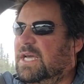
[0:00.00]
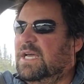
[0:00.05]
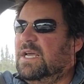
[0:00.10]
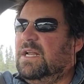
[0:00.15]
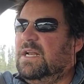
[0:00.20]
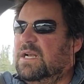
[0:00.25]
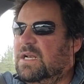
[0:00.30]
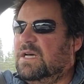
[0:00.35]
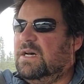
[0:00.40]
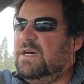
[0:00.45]

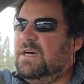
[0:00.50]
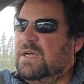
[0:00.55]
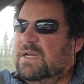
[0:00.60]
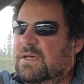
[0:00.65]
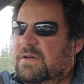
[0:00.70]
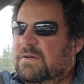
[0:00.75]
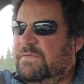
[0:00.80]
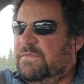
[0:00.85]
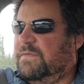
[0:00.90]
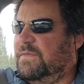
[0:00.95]
and a lot
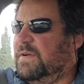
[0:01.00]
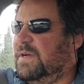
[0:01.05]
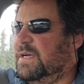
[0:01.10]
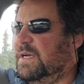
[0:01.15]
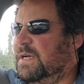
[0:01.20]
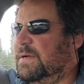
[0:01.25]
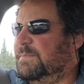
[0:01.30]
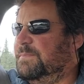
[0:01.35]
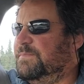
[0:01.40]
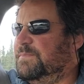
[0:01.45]
of
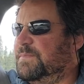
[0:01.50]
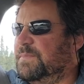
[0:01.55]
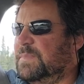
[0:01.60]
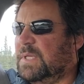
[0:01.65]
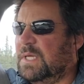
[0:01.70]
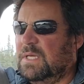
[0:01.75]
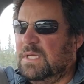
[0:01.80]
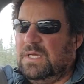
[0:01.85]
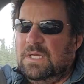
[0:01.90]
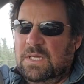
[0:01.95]

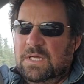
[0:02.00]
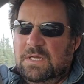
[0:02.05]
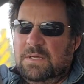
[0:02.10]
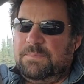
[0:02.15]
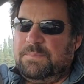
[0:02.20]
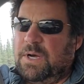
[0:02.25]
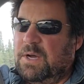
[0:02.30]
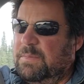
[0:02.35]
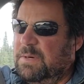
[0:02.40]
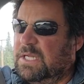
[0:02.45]

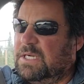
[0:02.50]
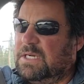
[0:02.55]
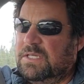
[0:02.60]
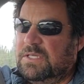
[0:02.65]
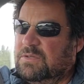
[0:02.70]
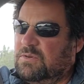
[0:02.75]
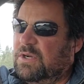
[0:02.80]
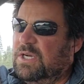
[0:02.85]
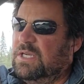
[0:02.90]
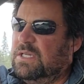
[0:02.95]
um, publicly
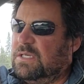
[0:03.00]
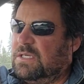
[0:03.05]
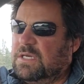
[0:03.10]
traded